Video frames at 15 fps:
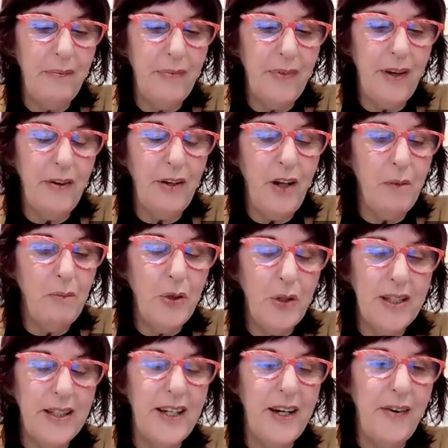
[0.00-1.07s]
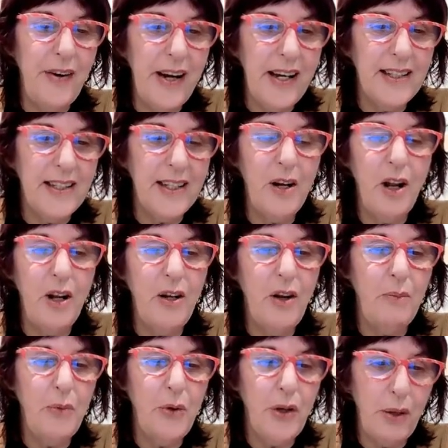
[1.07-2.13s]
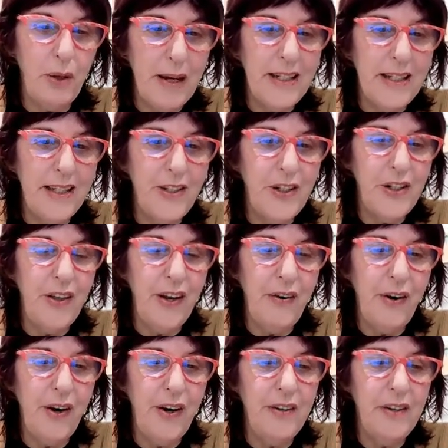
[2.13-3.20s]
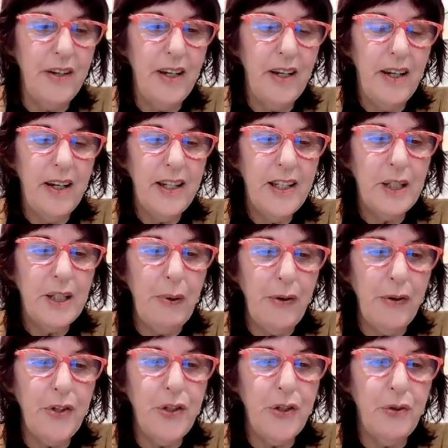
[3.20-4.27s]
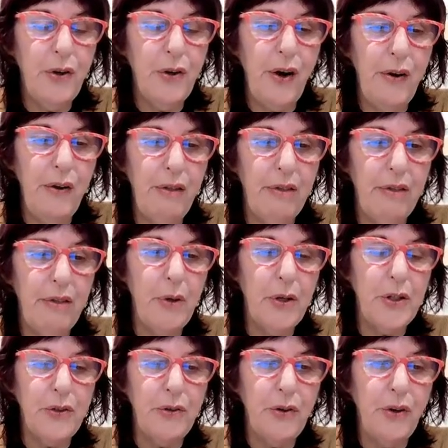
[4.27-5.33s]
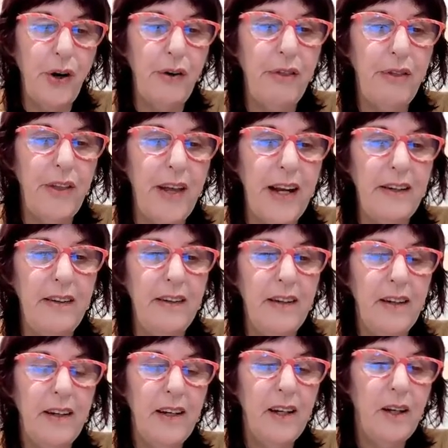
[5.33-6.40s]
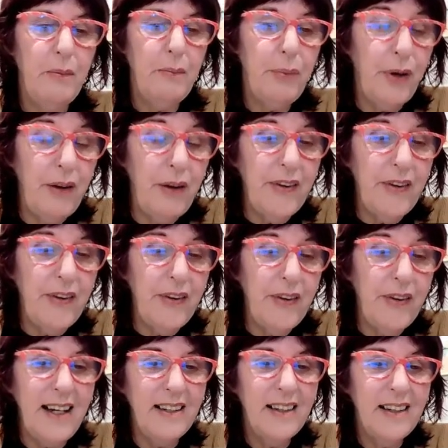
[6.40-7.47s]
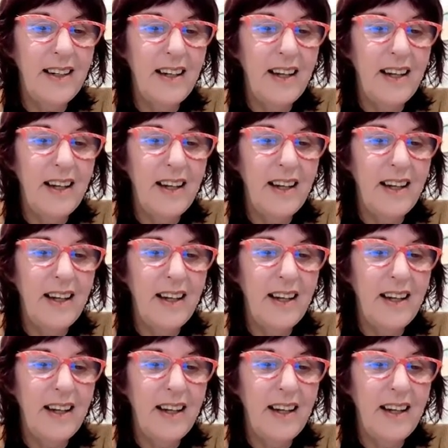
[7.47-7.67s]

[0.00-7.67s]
they're a lot more serious and a lot more committed to their own spiritual growth, personal growth than previously.